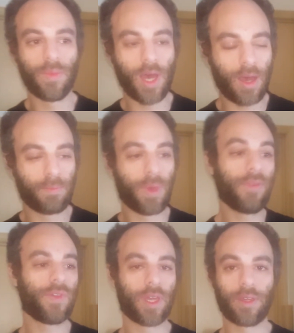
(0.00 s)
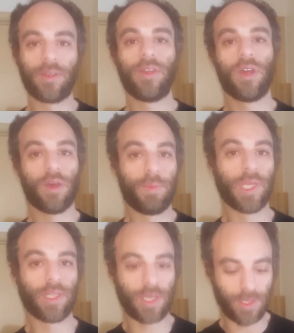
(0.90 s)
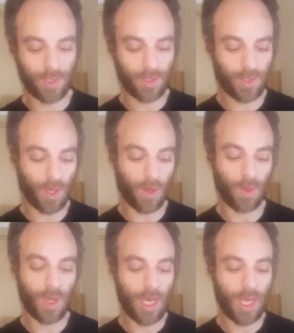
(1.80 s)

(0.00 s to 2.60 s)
buffing abilities. So